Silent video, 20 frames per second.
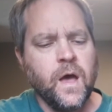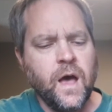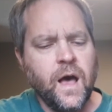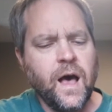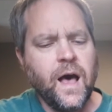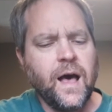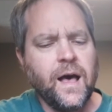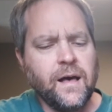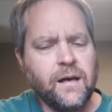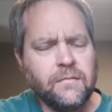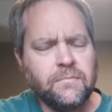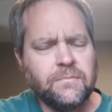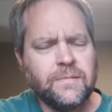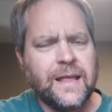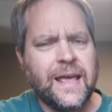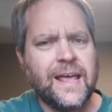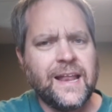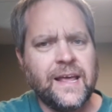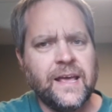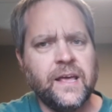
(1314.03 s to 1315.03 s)
I'm
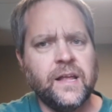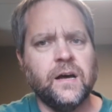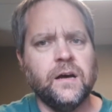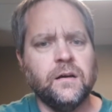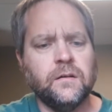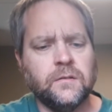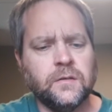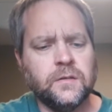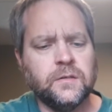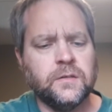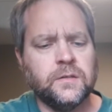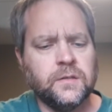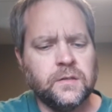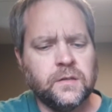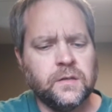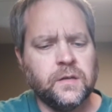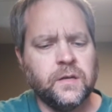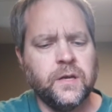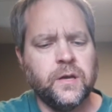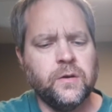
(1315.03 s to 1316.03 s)
leaning
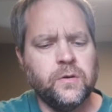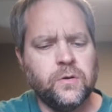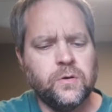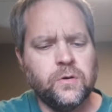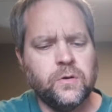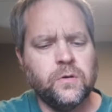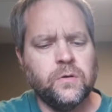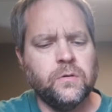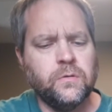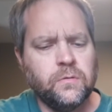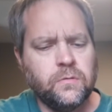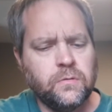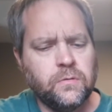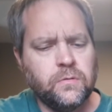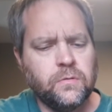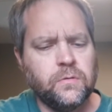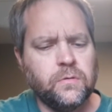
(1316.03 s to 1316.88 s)
on you.